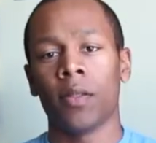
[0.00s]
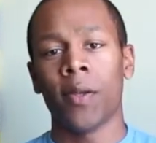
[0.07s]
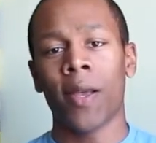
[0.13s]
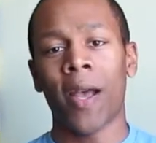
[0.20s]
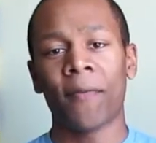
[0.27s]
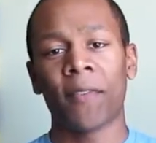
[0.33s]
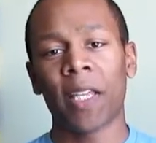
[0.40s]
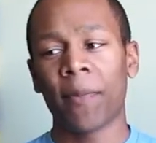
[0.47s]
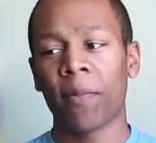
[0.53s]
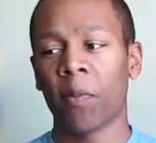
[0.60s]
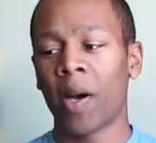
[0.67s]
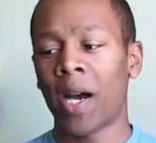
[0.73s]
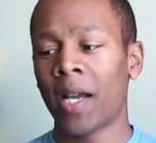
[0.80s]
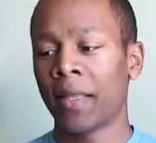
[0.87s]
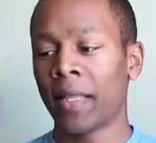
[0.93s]
You have to keep
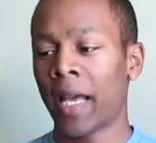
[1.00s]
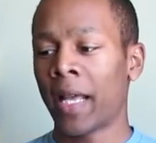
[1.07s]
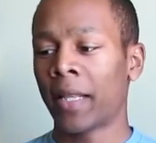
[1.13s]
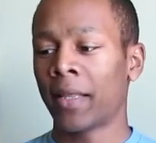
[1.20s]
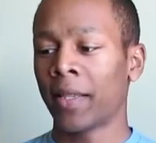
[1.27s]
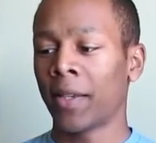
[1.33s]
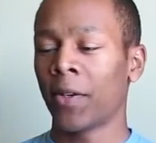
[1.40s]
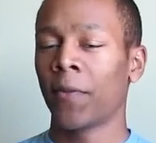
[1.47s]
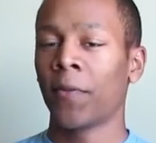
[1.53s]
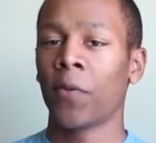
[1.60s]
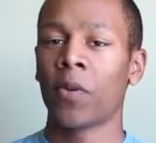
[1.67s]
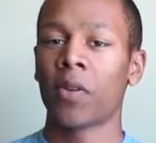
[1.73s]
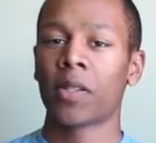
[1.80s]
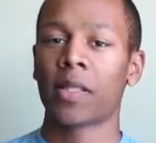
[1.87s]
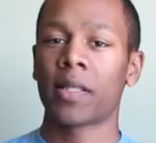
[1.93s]
in mind that the Air
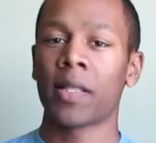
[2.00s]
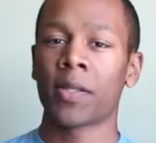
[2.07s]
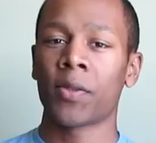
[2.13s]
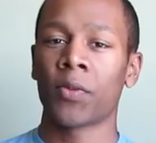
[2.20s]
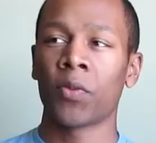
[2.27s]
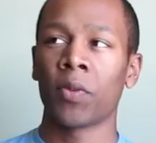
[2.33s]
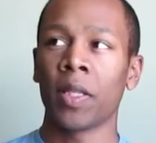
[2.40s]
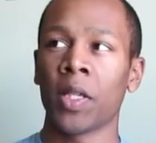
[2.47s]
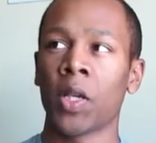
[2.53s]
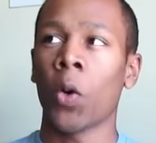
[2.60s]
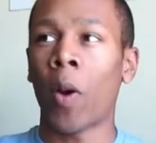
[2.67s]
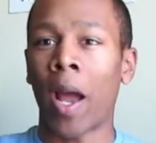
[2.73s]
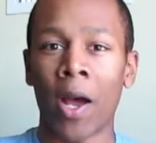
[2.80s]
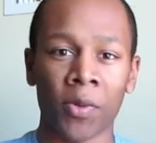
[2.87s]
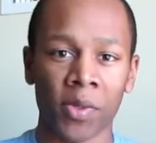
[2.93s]
Force doesn't really
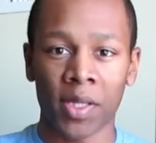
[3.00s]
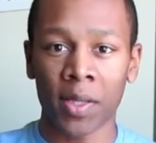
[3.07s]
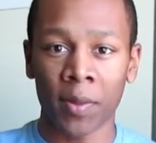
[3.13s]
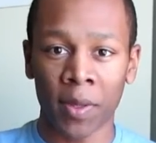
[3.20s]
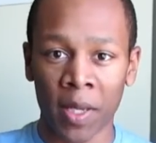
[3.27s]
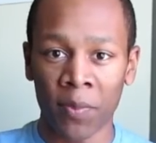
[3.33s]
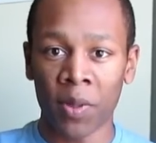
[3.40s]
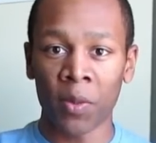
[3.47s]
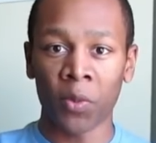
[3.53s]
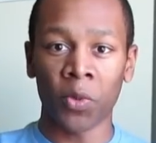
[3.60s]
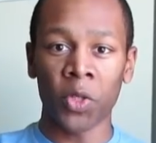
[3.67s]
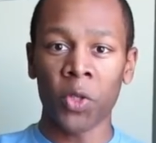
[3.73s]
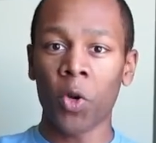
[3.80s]
go out to get people.